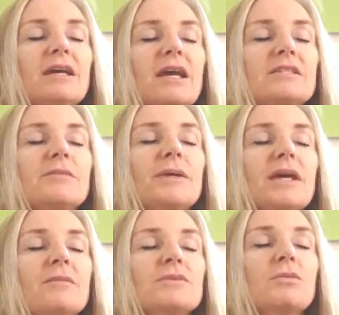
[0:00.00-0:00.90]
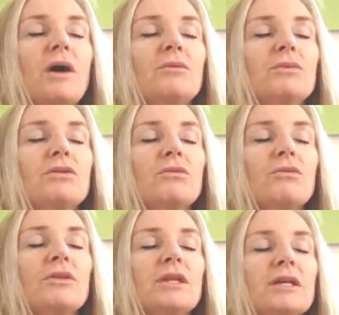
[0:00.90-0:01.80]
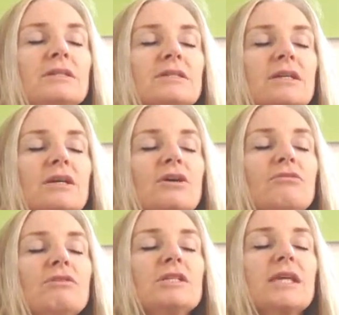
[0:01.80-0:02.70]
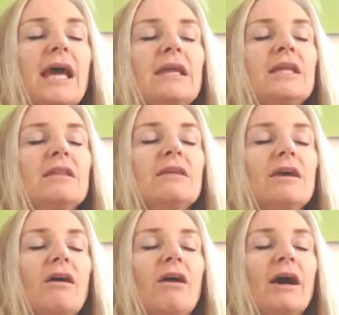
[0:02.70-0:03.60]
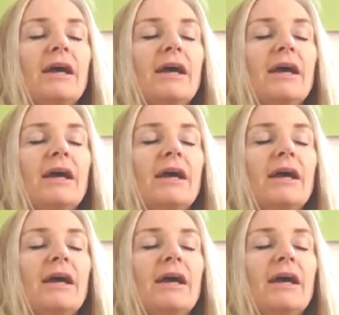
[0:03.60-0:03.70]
as it becomes one with all that is, retaining the I